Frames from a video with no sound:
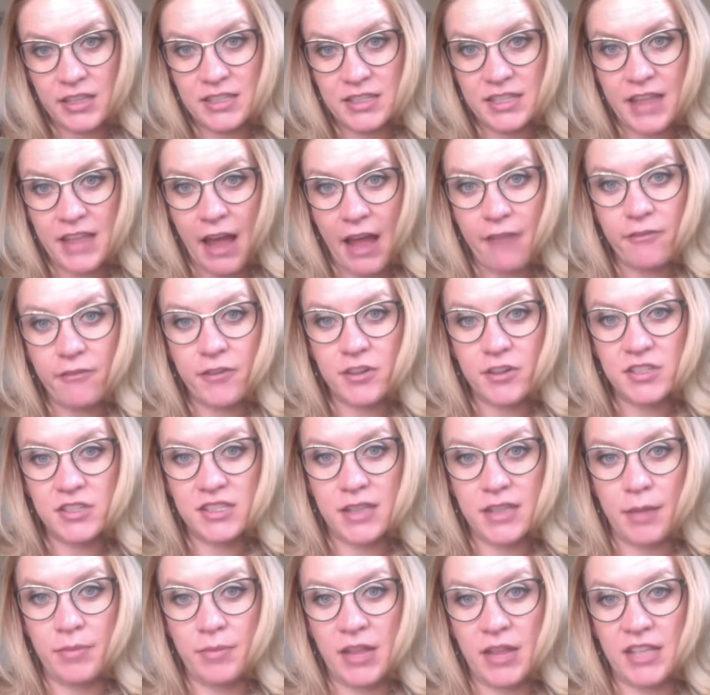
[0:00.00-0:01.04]
that first
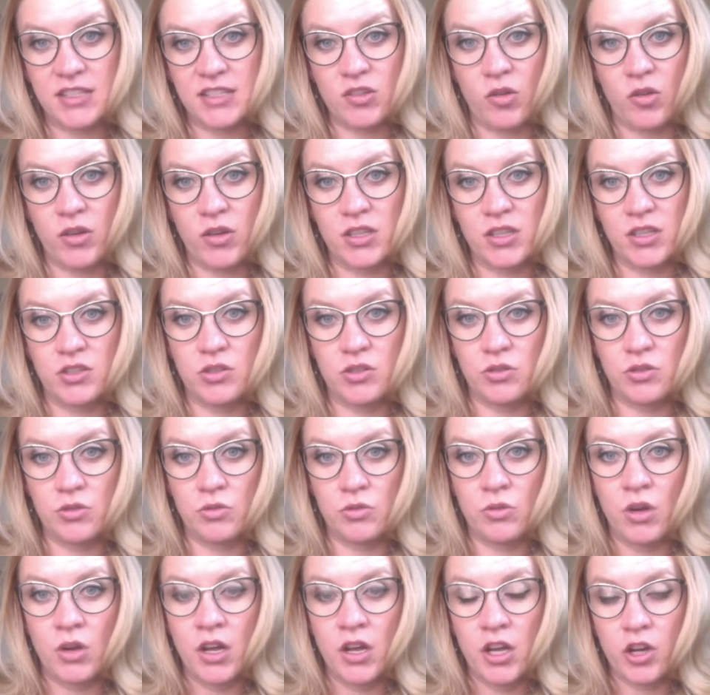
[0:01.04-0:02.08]
step that's going
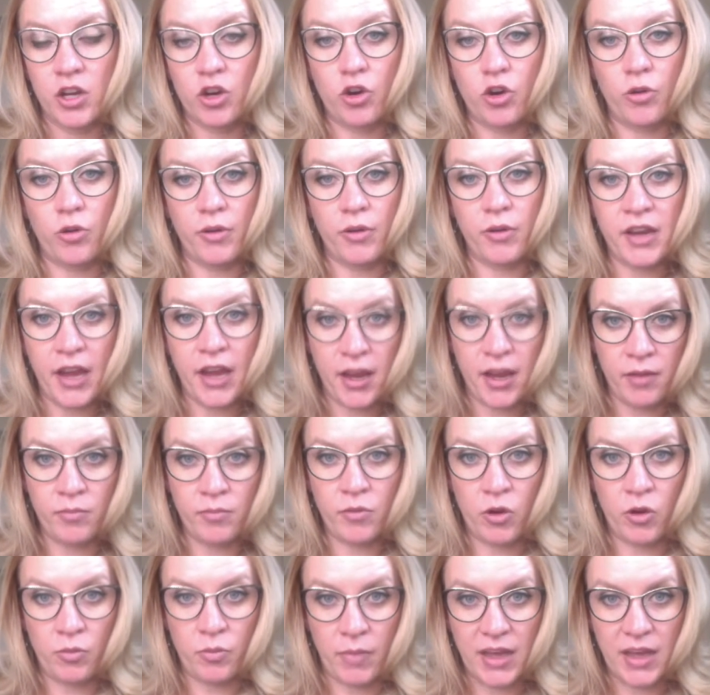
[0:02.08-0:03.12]
to create
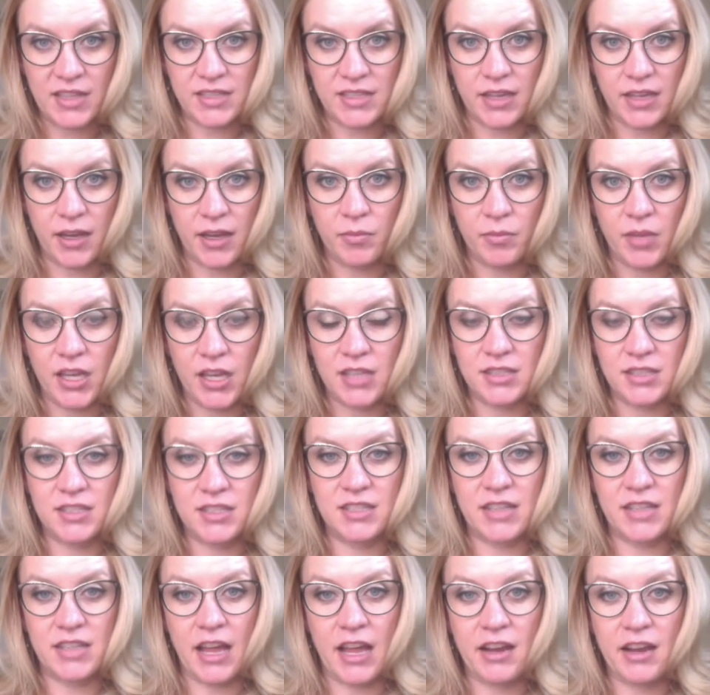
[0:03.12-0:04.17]
momentum
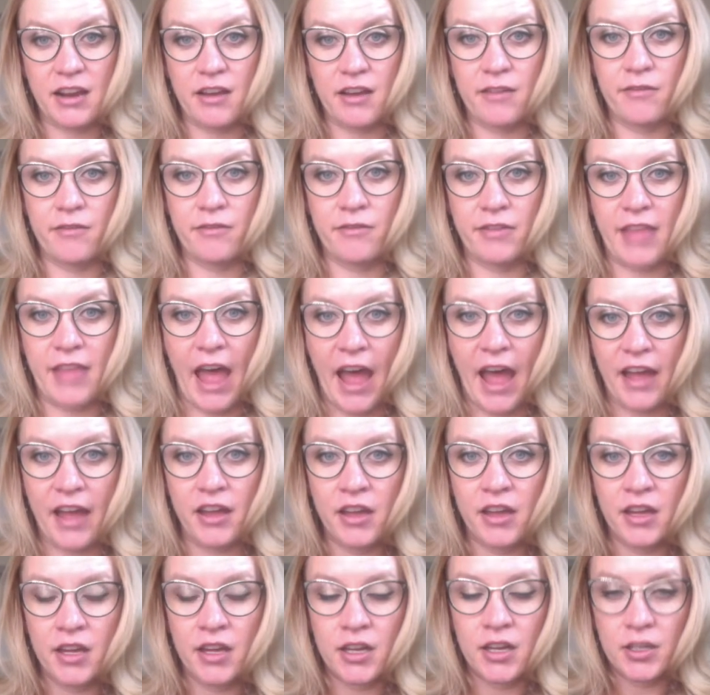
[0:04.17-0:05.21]
instead of that
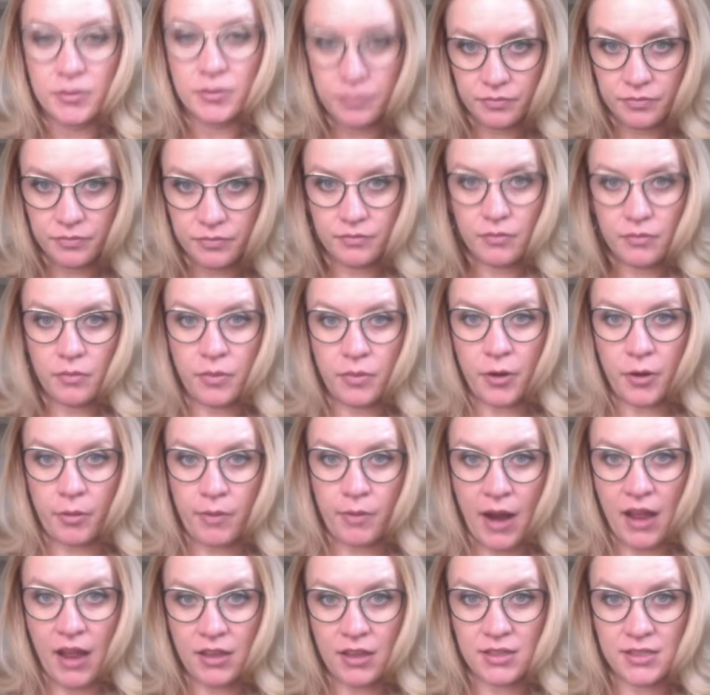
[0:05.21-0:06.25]

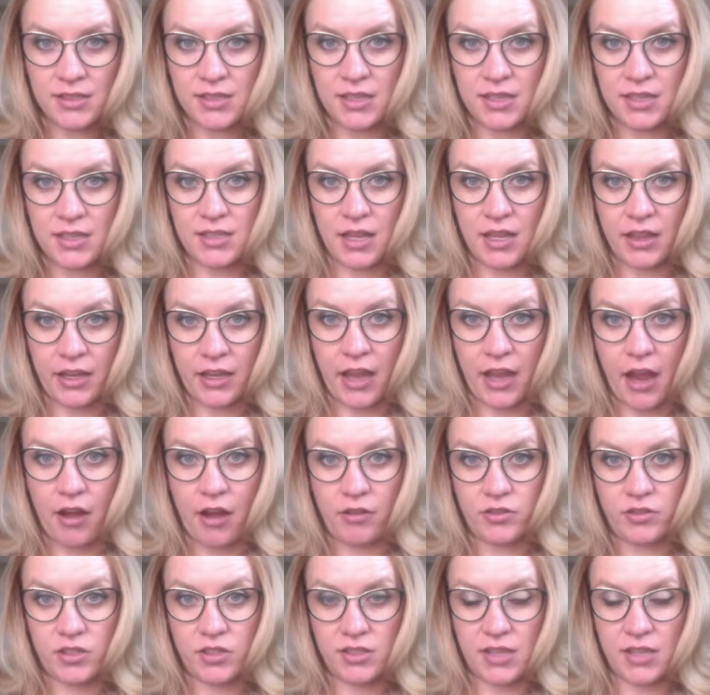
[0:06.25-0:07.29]
paralysis on the
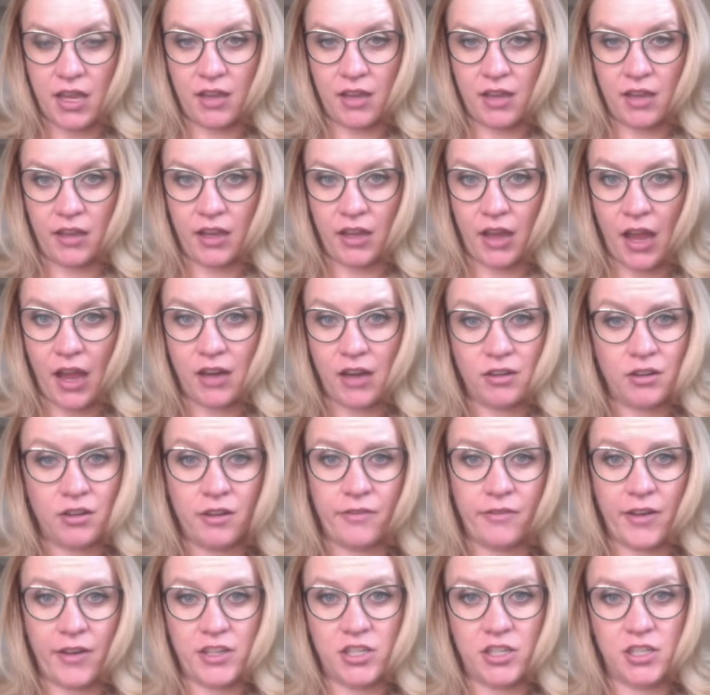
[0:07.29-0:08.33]
couch saying like, I don't know
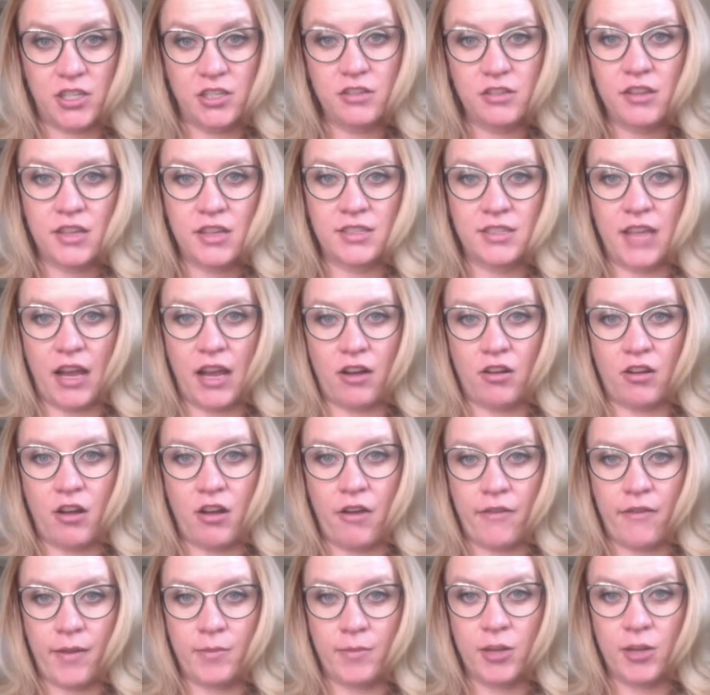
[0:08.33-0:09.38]
if I should do this, I don't know
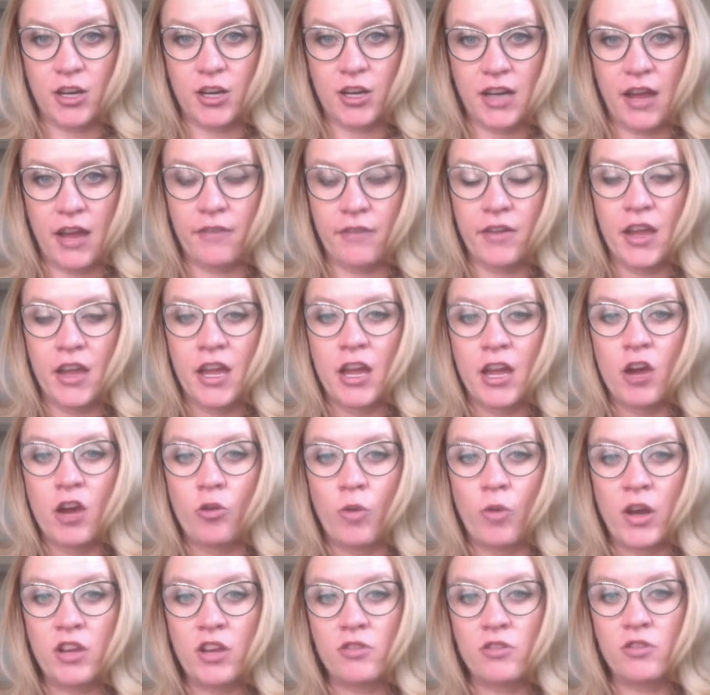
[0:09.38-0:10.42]
if I'm good enough.
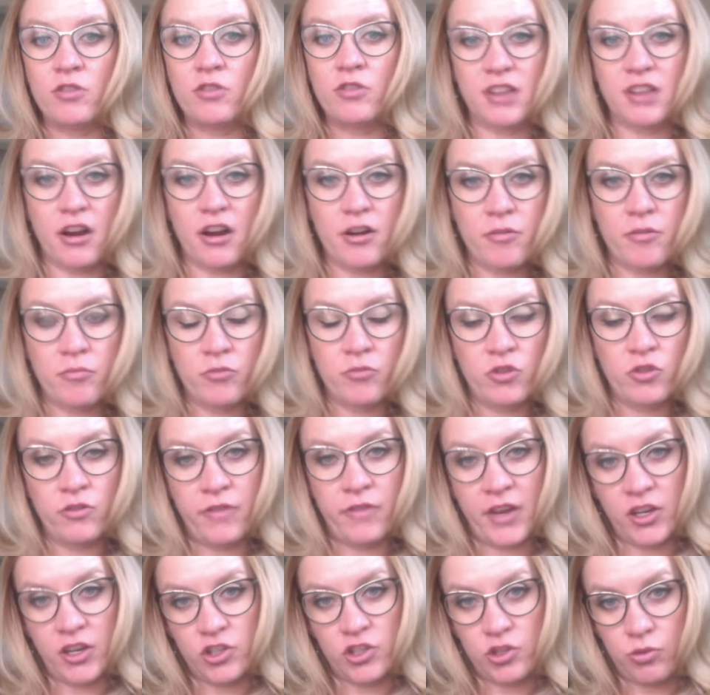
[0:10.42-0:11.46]
When you start
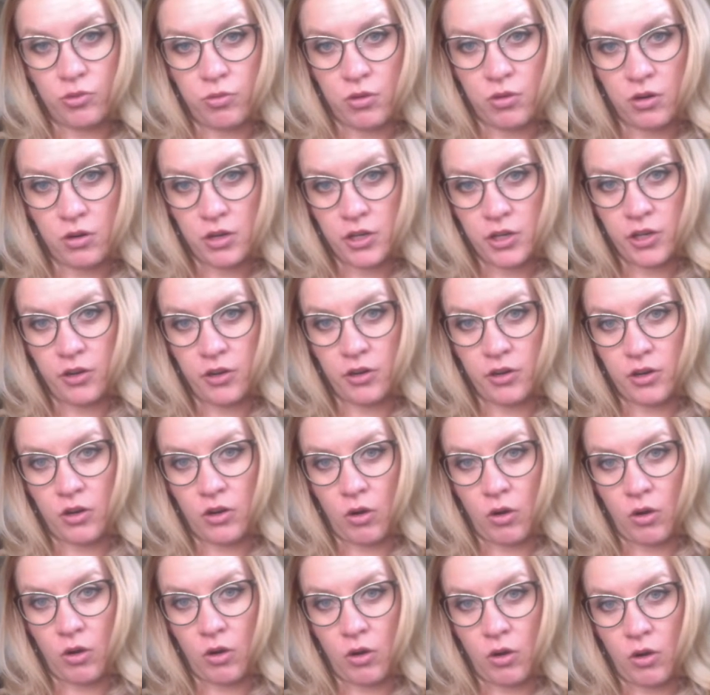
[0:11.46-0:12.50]
moving toward your
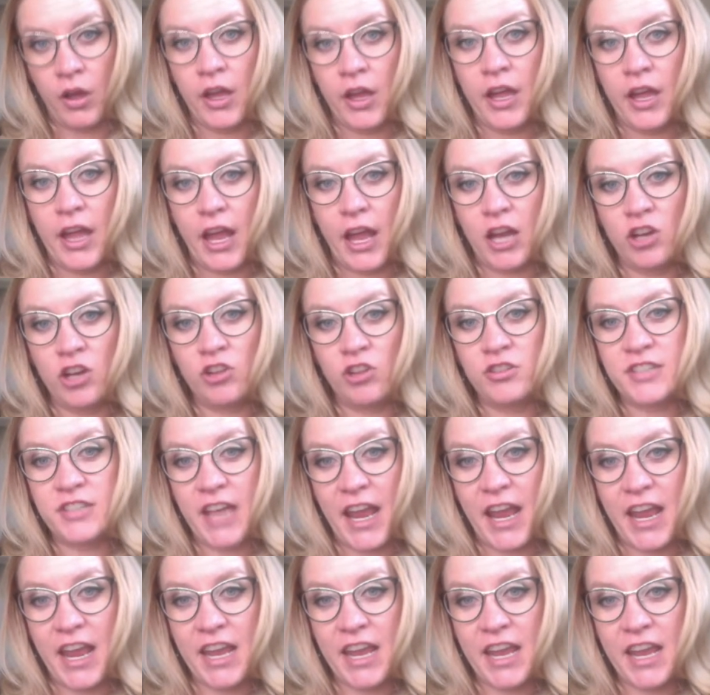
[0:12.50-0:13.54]
goal and you
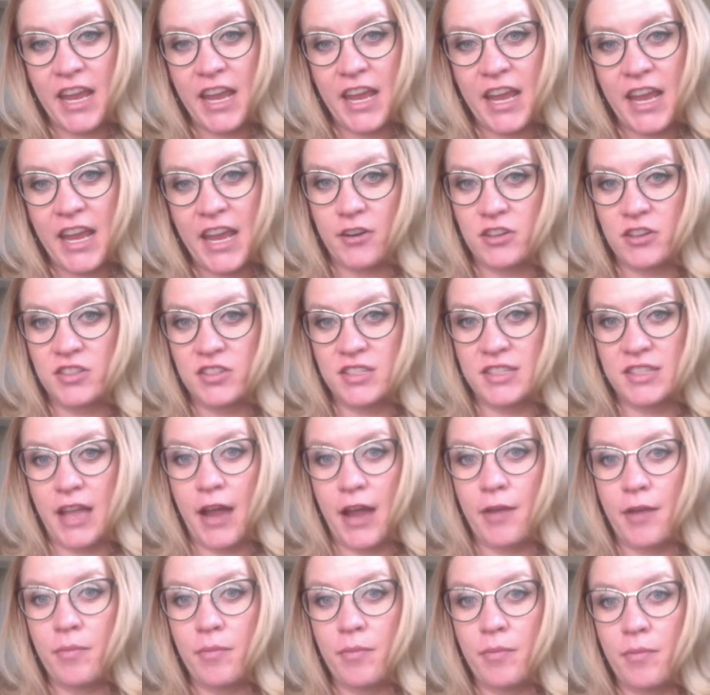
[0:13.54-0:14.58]
take that first
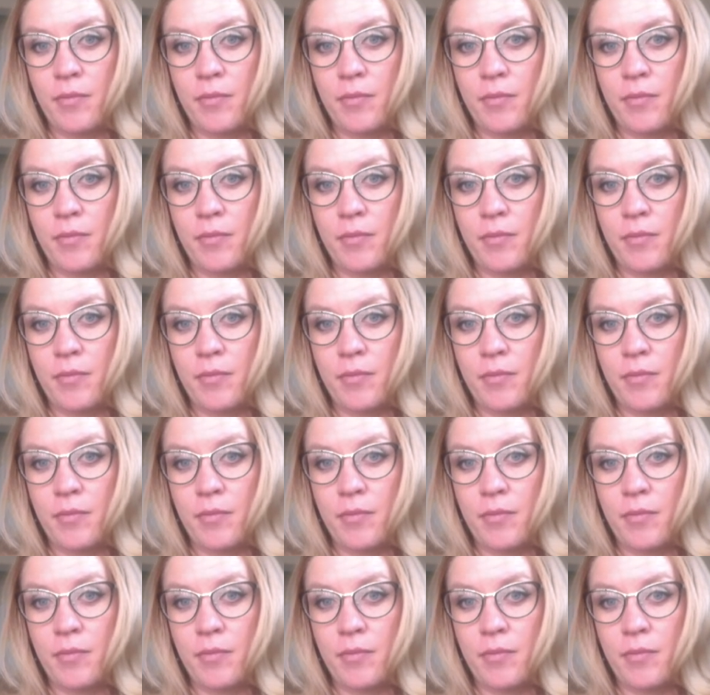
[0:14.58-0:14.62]
step,